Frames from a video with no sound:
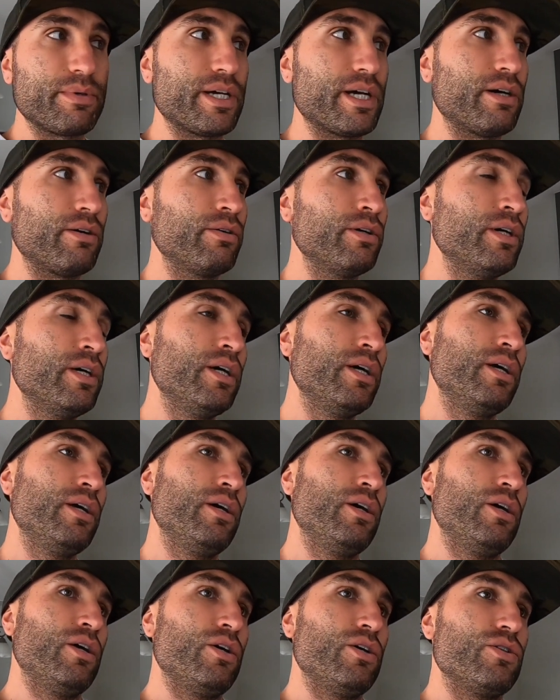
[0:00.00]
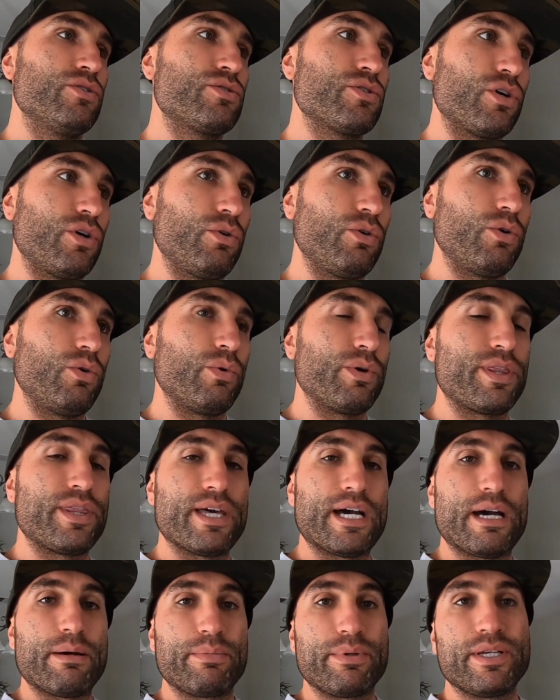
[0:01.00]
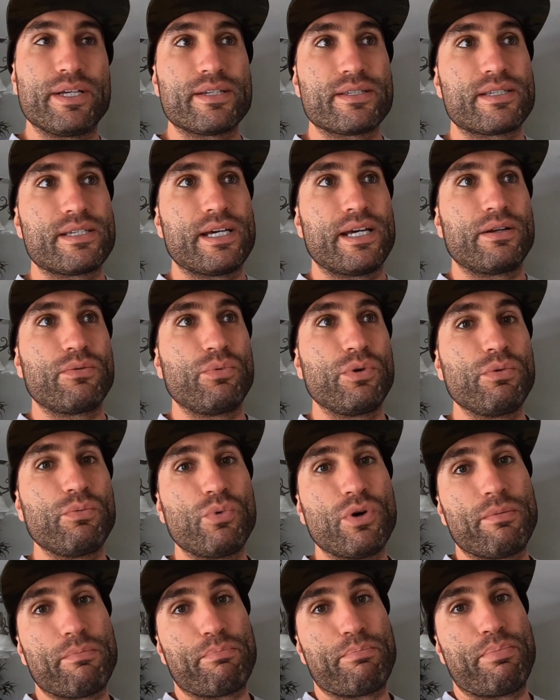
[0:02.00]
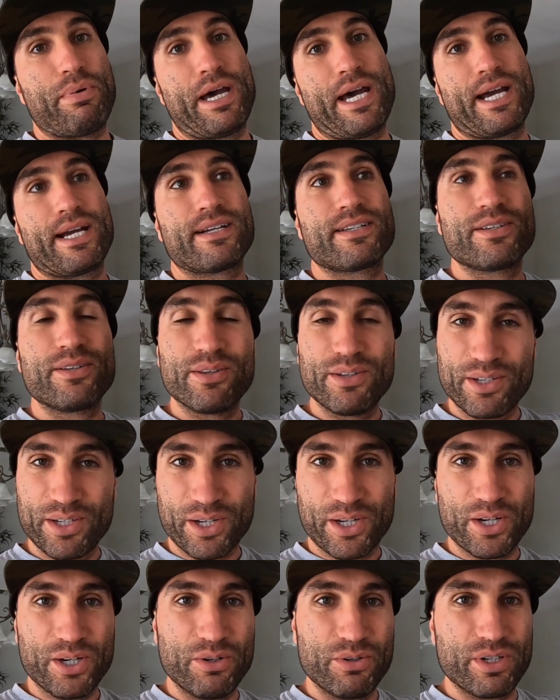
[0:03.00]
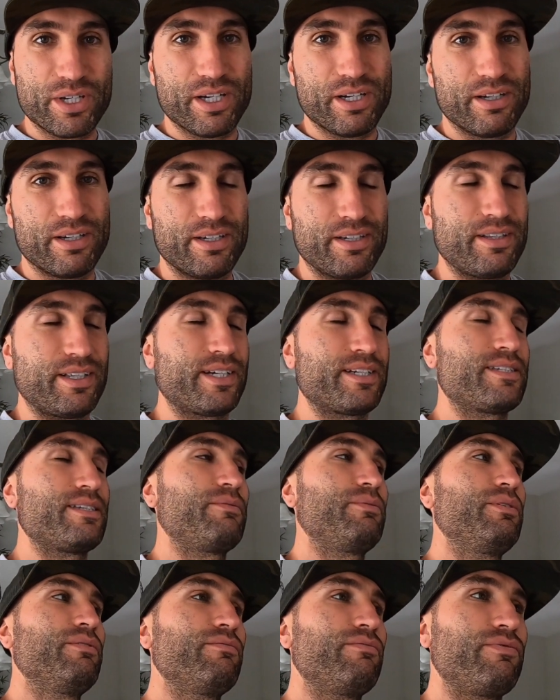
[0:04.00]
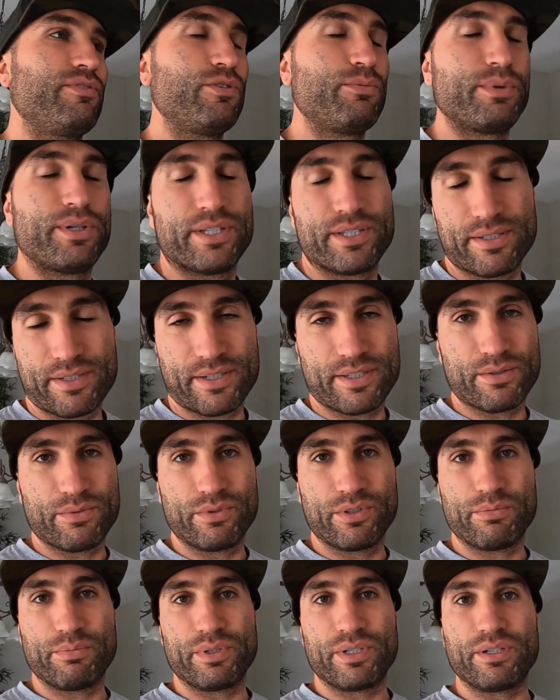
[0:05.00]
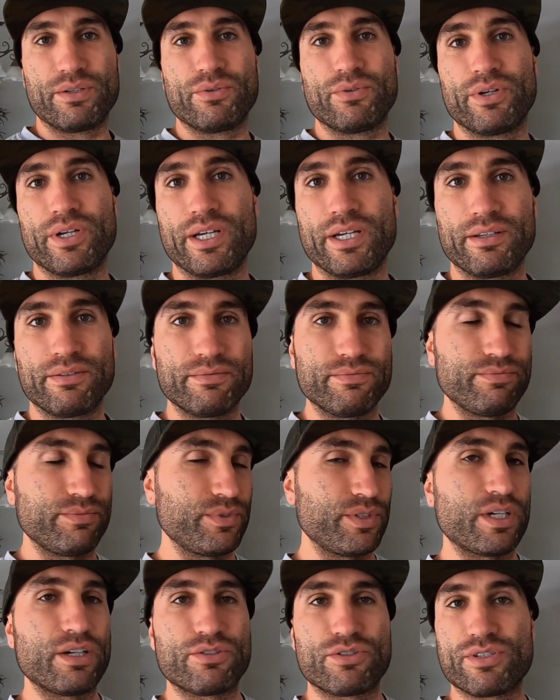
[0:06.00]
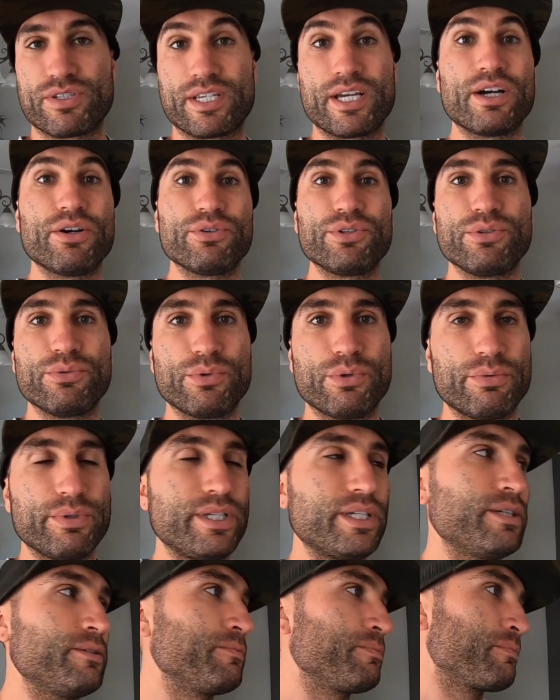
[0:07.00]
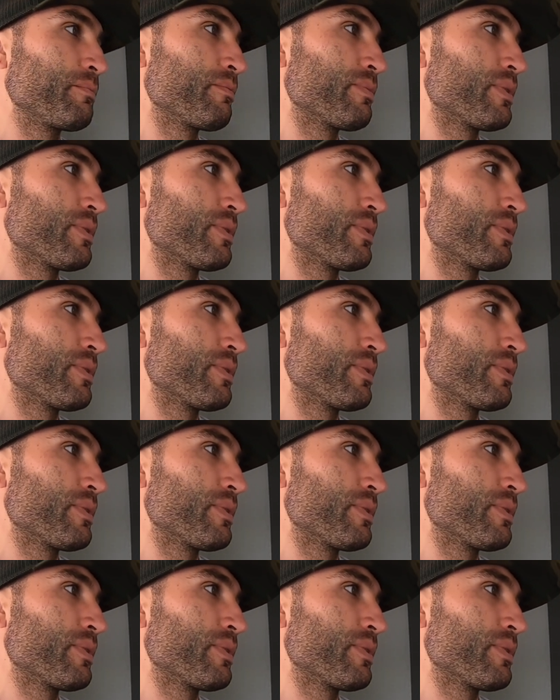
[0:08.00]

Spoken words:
now. So with that being said, we went back to the Dakota. Like I said, we didn't film all this because it would have been annoying, and I'll just tell you what we did.